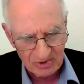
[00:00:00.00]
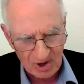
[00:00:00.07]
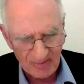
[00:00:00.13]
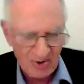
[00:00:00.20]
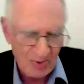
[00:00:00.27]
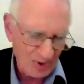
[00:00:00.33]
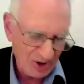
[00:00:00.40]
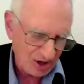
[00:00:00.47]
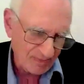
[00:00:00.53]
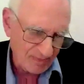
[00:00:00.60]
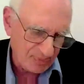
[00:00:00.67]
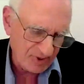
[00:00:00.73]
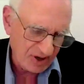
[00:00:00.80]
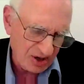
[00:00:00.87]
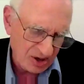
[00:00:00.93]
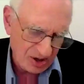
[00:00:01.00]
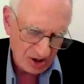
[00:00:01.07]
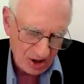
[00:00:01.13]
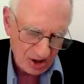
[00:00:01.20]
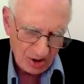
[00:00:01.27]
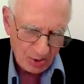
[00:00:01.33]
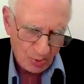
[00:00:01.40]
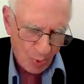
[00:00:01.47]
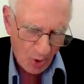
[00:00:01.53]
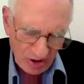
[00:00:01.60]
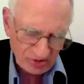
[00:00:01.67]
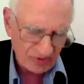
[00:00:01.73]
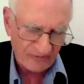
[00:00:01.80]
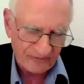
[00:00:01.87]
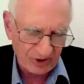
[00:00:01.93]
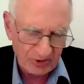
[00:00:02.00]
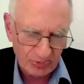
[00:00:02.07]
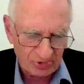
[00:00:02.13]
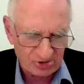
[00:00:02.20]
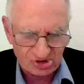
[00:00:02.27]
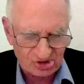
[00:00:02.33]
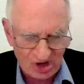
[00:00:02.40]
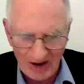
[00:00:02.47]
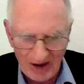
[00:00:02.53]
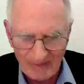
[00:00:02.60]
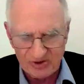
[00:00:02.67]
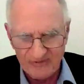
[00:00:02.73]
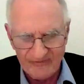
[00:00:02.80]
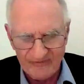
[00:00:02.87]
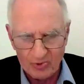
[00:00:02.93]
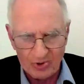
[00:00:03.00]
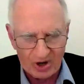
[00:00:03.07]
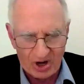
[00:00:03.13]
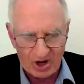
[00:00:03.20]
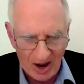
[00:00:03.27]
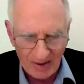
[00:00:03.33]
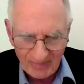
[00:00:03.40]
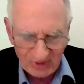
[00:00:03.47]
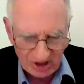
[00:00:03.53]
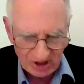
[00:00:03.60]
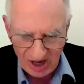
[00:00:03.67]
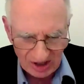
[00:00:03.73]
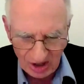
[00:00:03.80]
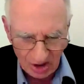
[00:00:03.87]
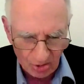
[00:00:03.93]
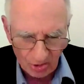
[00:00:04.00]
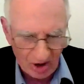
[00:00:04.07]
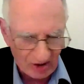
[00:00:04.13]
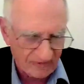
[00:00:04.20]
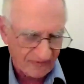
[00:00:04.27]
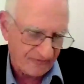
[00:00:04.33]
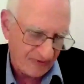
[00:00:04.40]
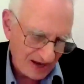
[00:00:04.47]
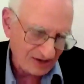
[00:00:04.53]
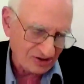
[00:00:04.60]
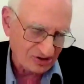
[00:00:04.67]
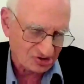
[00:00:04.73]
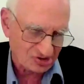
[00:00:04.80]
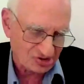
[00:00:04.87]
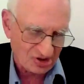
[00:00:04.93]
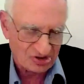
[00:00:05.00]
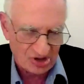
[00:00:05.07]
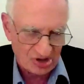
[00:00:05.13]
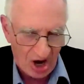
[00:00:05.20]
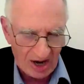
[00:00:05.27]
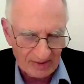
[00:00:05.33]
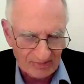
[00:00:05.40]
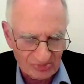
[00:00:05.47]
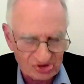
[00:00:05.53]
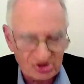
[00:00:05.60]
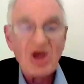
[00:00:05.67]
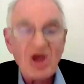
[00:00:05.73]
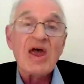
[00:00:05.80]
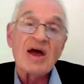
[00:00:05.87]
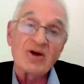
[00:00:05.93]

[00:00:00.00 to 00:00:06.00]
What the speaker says: I mean, we can be wonderfully receptive or accommodating or unfazed at times.